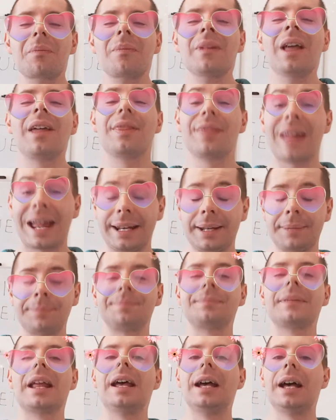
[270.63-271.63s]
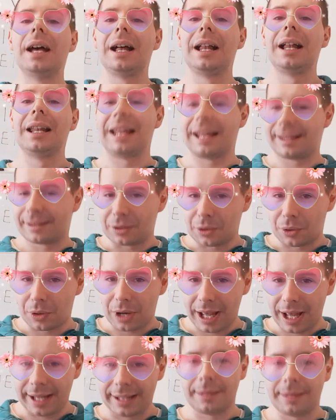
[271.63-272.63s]
Then, let's go
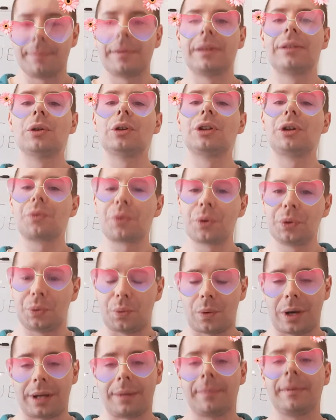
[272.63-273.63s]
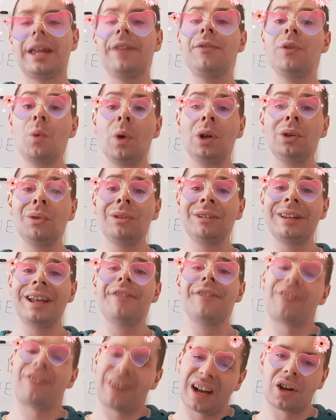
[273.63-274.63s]
ahead. So the rude one. If you want to say
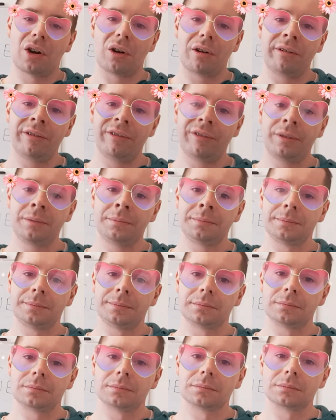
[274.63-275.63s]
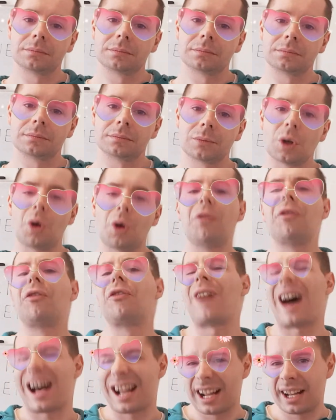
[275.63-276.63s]
fuck off, or
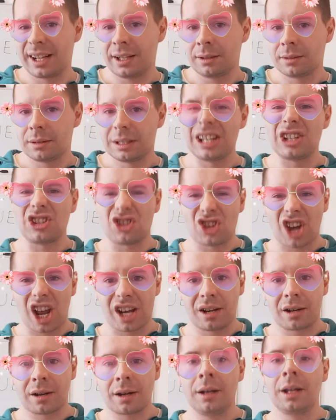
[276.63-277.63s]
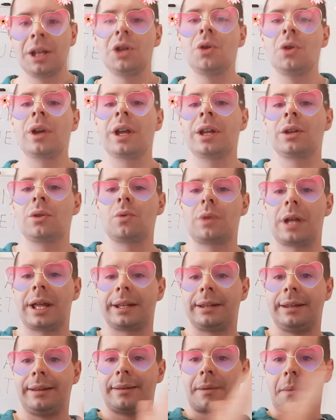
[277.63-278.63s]
fuck in general, you can do like
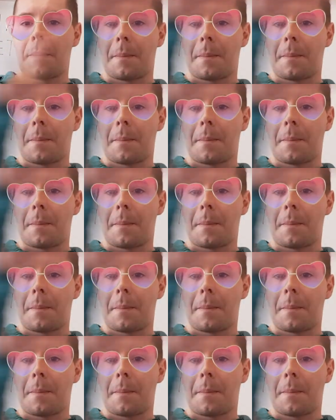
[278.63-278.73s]
this.